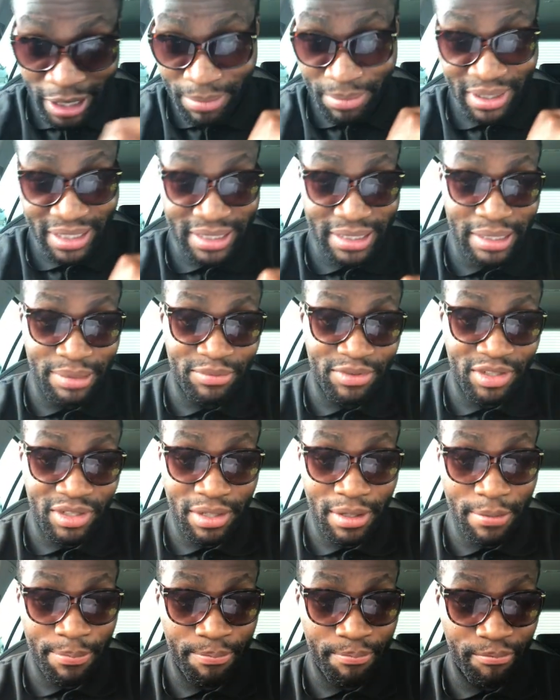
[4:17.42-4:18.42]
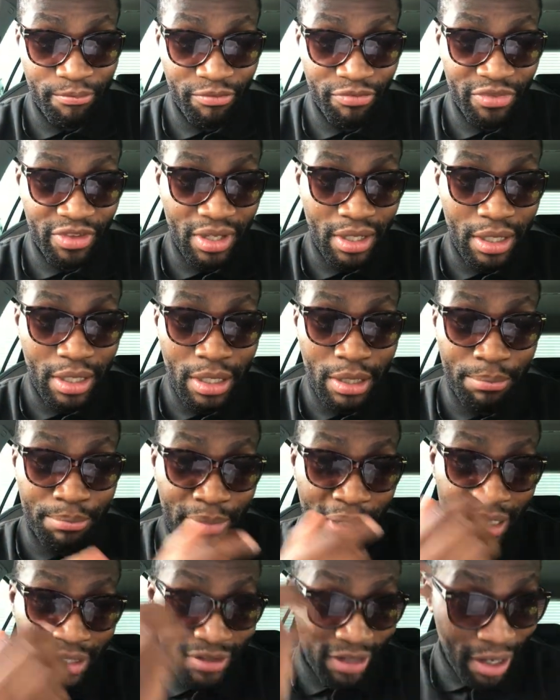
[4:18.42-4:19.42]
him, it seems.
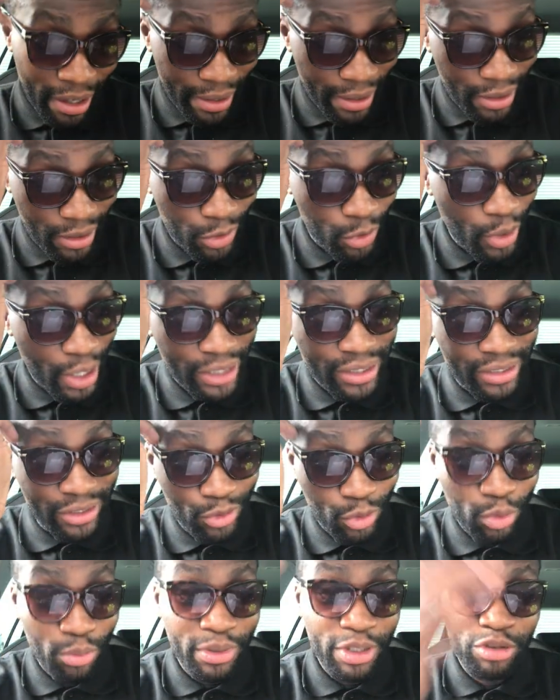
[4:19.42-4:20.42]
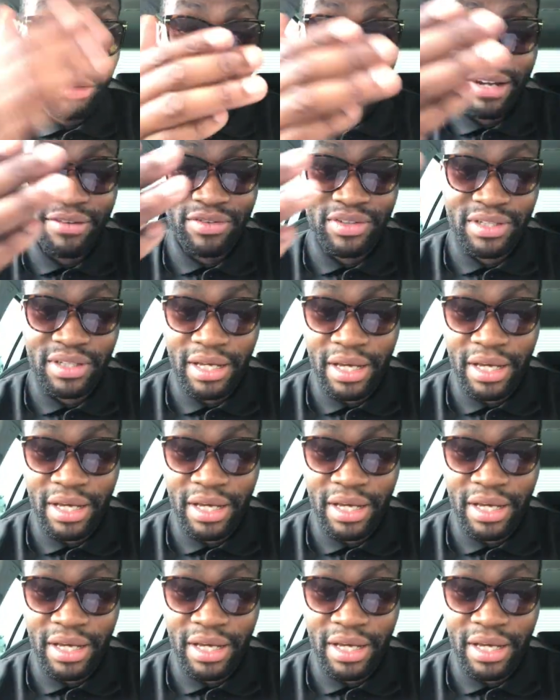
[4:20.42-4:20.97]
But Darya, who actually normally drives